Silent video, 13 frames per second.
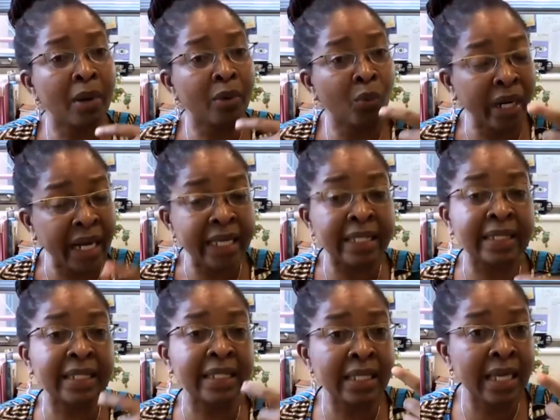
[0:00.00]
what I
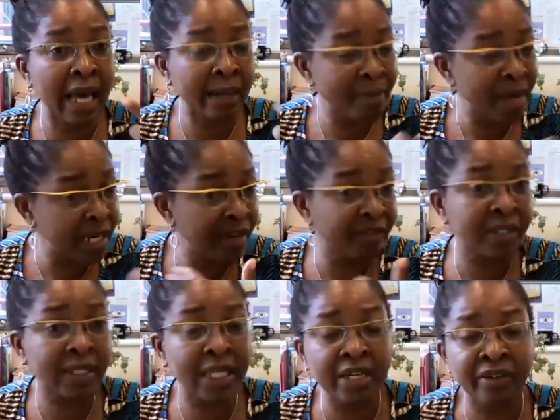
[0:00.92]
see, and many of
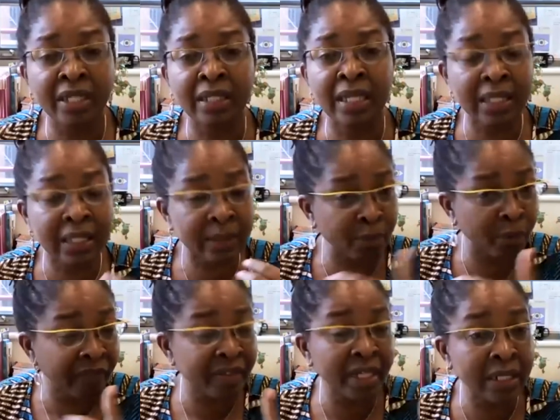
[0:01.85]
us here in this
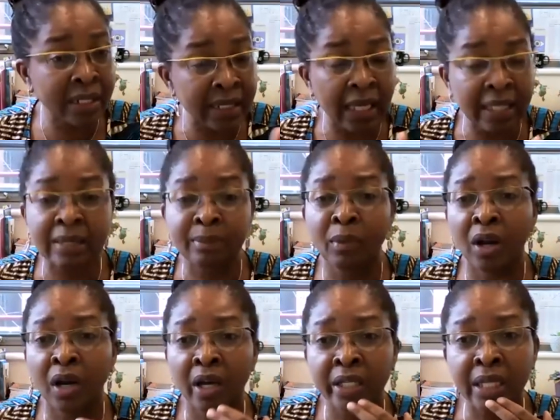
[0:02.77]
province, a
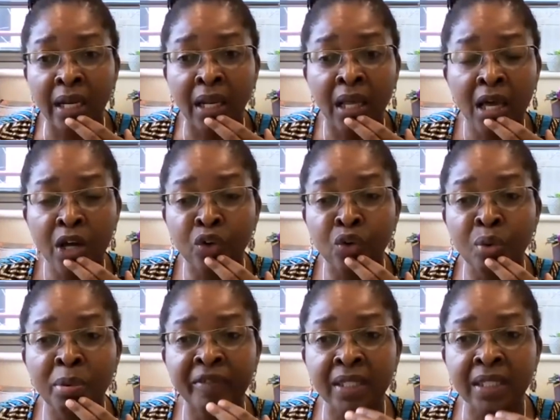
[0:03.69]
small huddle
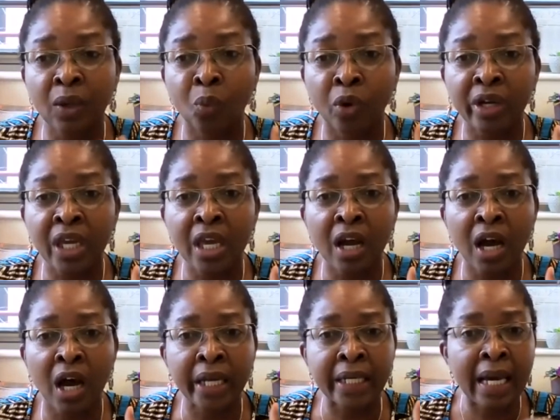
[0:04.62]
group of us are working
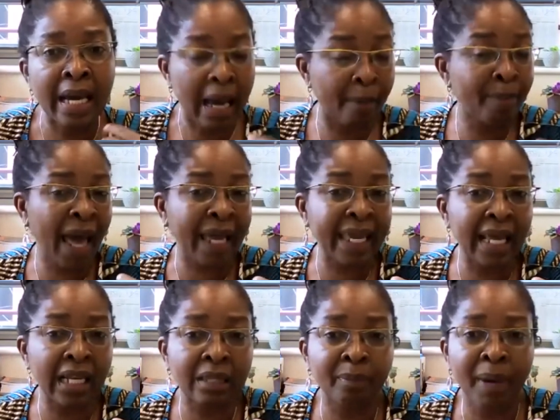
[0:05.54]
on a Black
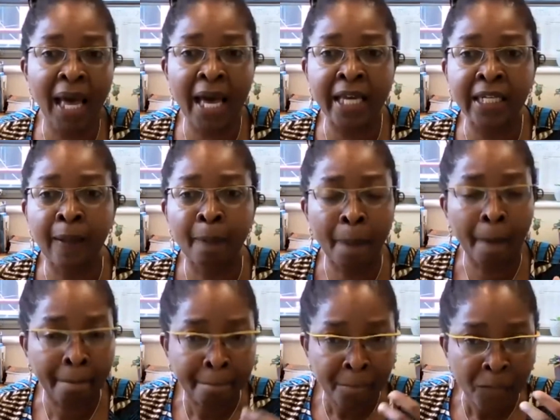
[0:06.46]
health plan
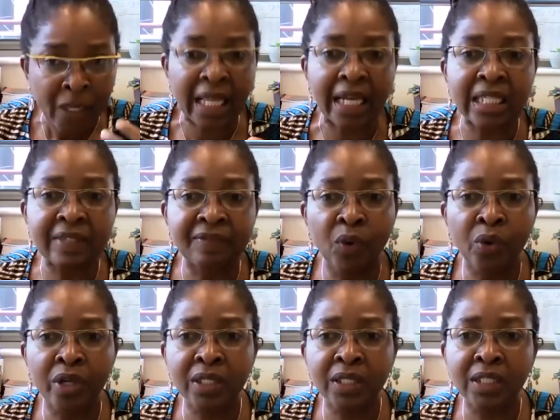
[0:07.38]
that is
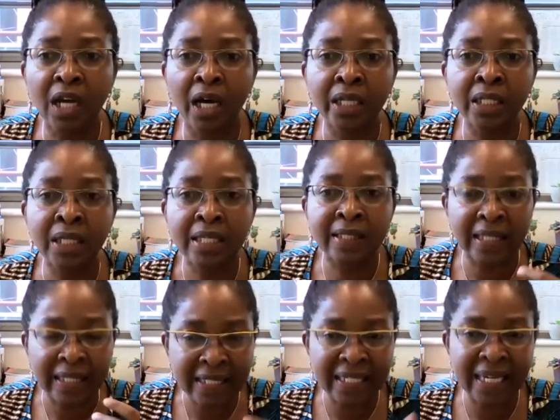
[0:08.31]
focused on
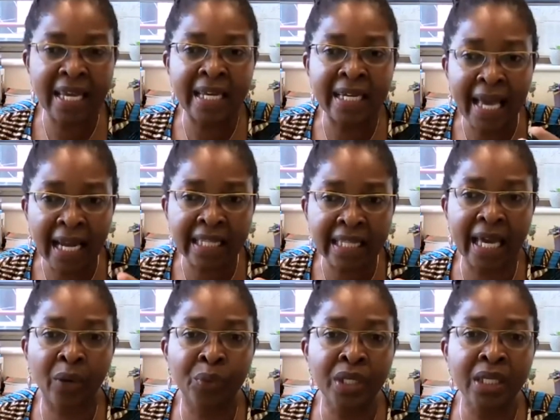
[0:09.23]
sustained health
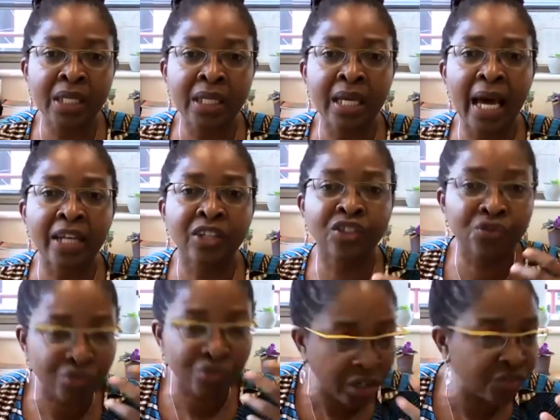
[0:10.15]
equity and
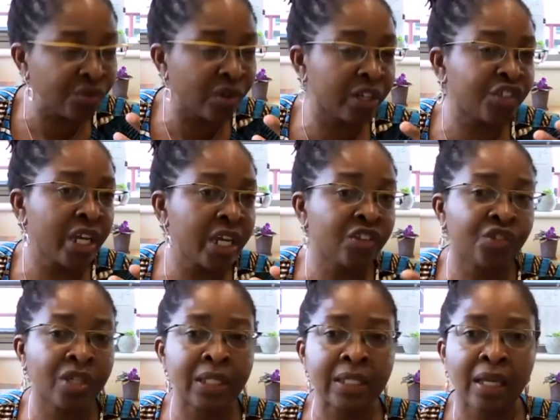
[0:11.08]
structural
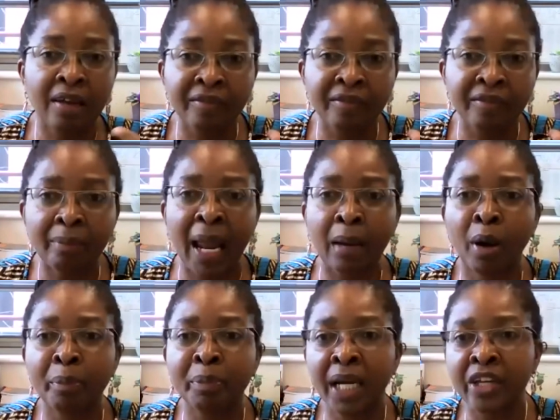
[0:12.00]
changes for Black
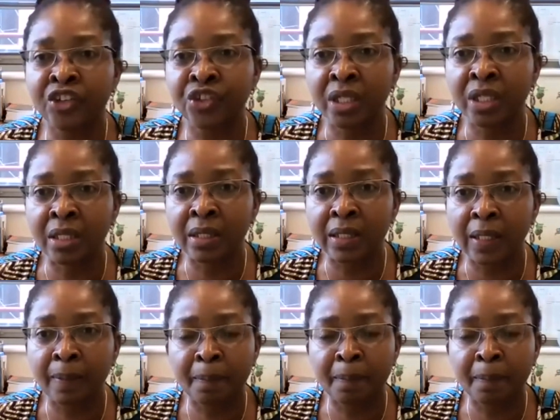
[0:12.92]
populations.